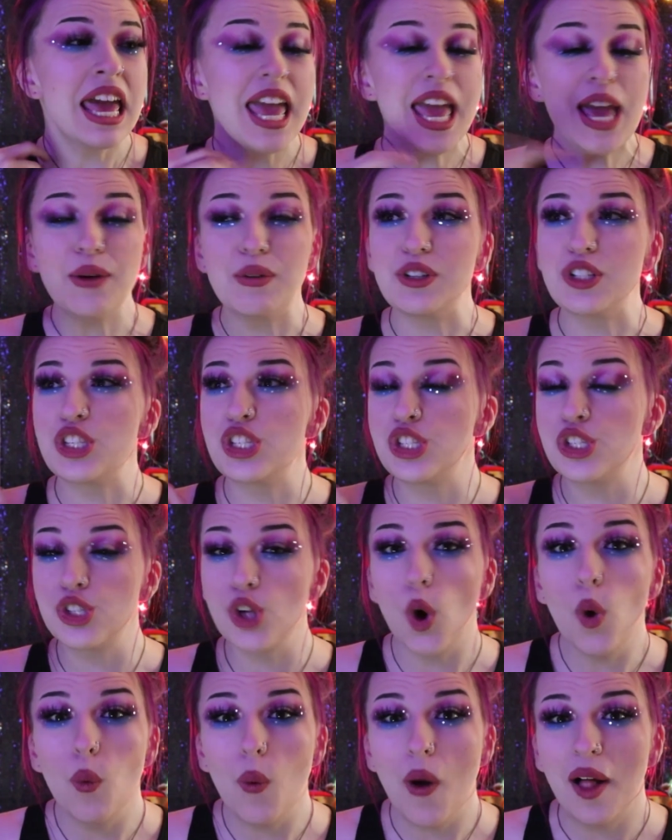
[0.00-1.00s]
It was
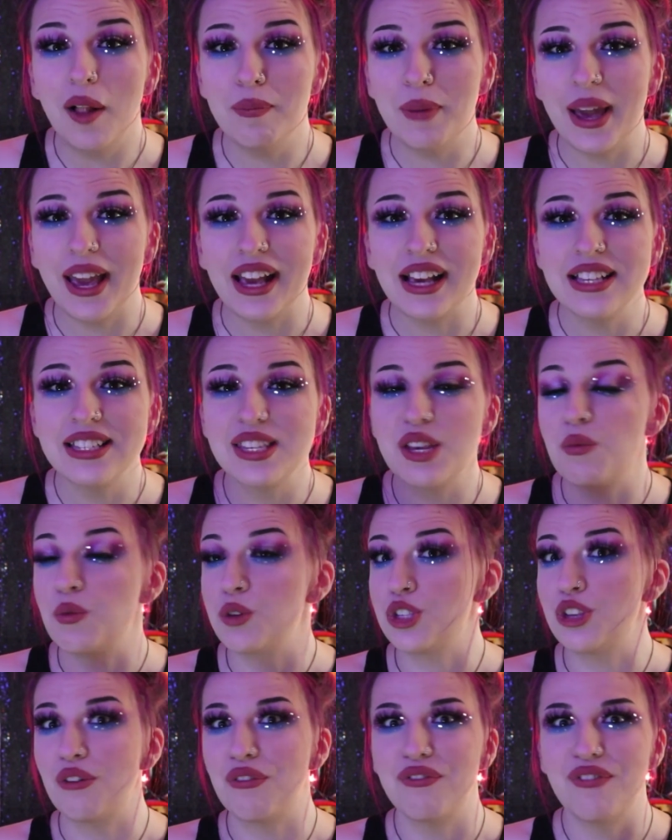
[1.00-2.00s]
so well paced, it
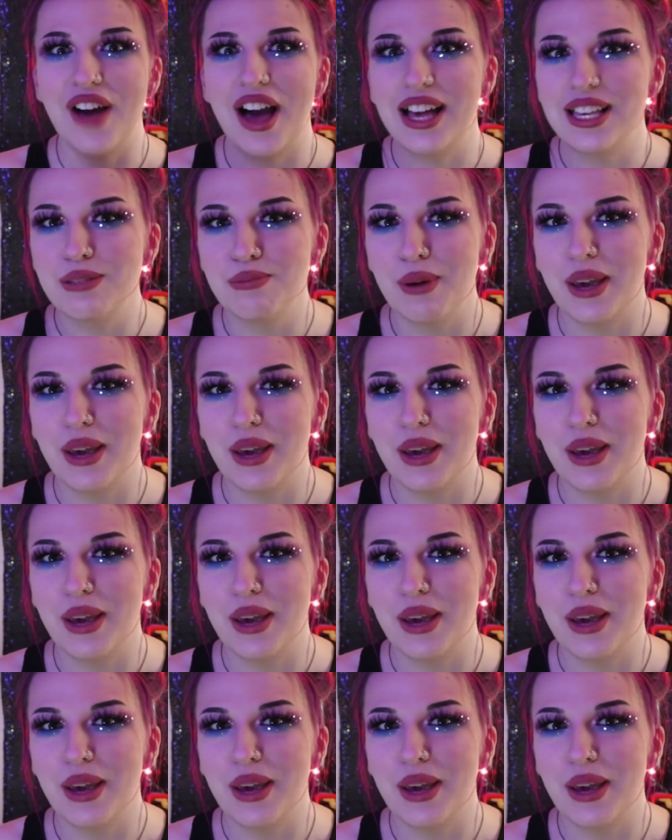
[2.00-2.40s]
was so fast